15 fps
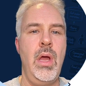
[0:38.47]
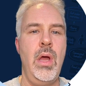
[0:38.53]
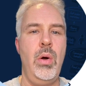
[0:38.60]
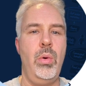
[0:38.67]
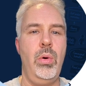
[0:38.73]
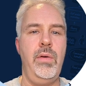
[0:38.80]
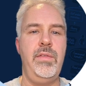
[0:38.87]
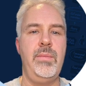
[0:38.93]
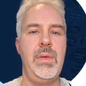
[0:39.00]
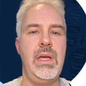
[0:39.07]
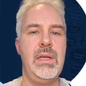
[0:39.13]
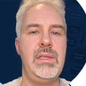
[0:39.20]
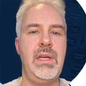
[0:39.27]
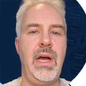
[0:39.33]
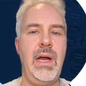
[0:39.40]
or from the
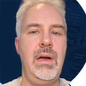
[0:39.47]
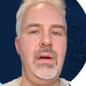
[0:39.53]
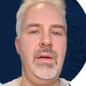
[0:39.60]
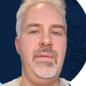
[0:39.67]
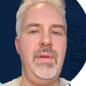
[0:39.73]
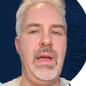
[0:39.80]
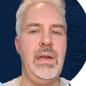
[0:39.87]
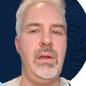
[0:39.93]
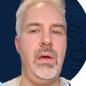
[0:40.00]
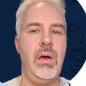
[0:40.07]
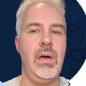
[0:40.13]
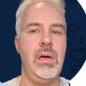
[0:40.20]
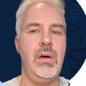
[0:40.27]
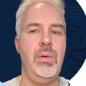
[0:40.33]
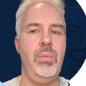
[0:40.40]
entire event
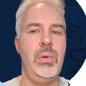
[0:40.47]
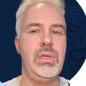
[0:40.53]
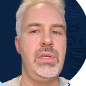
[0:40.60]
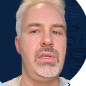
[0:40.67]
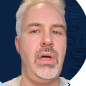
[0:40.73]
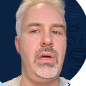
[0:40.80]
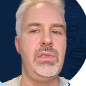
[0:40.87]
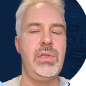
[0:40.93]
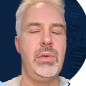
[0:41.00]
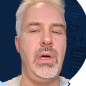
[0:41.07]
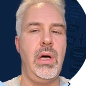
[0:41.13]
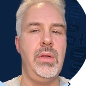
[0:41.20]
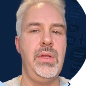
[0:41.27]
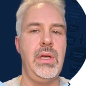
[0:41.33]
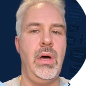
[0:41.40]
log, which is also
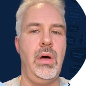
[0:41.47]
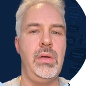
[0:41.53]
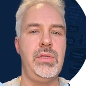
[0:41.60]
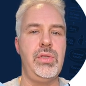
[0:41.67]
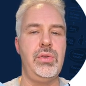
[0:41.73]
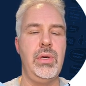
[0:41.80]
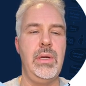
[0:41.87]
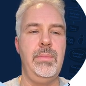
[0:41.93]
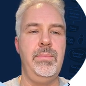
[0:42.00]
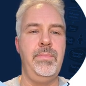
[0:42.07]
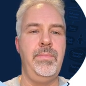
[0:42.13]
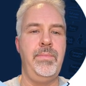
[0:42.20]
called the all stream.